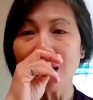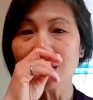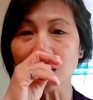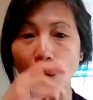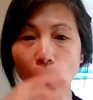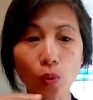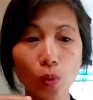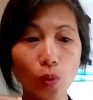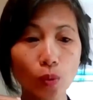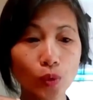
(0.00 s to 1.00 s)
So
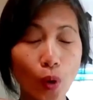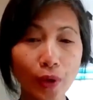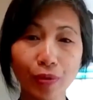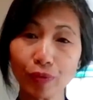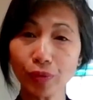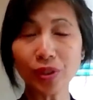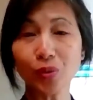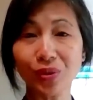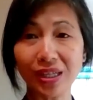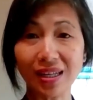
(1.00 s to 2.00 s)
going through
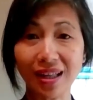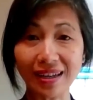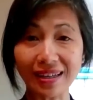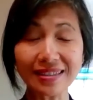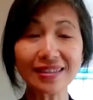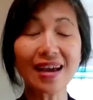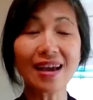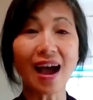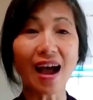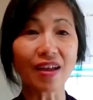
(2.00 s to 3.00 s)
this with a client,
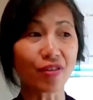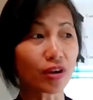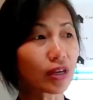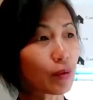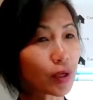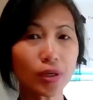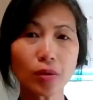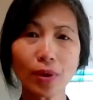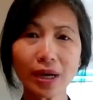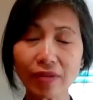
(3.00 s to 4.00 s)
I thought, okay, well, you
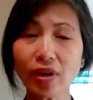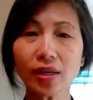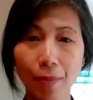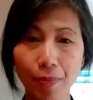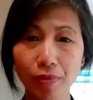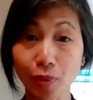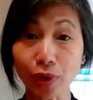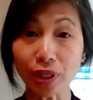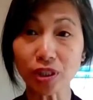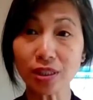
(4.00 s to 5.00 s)
know what? I've got a couple
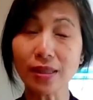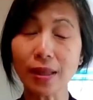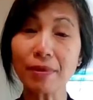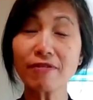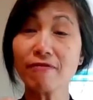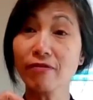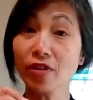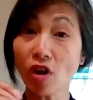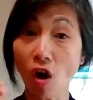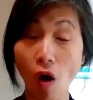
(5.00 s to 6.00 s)
mortgages. Let me
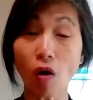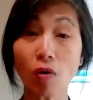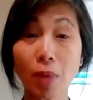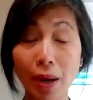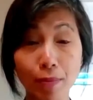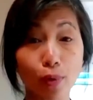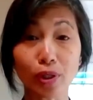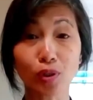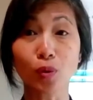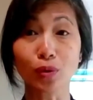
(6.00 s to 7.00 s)
call my
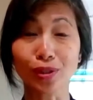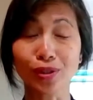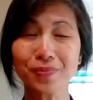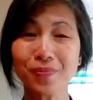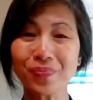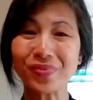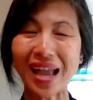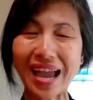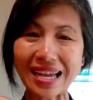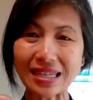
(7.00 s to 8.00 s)
mortgage holder
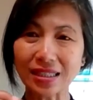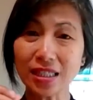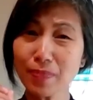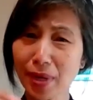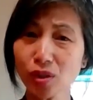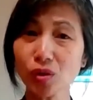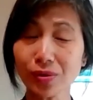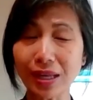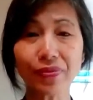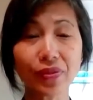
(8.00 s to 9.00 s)
and just make
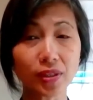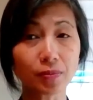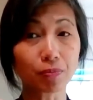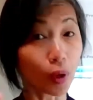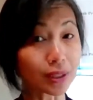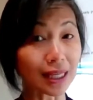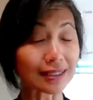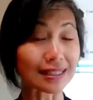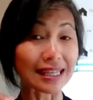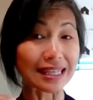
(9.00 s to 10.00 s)
sure that this
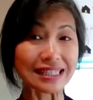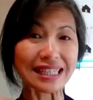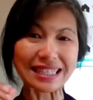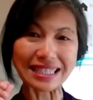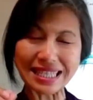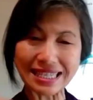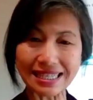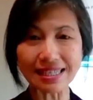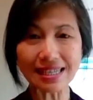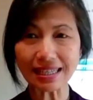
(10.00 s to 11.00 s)
process is as
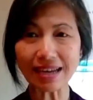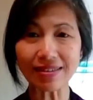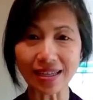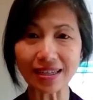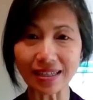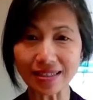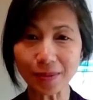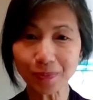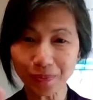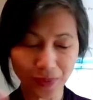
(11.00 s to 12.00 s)
easy as I think it is.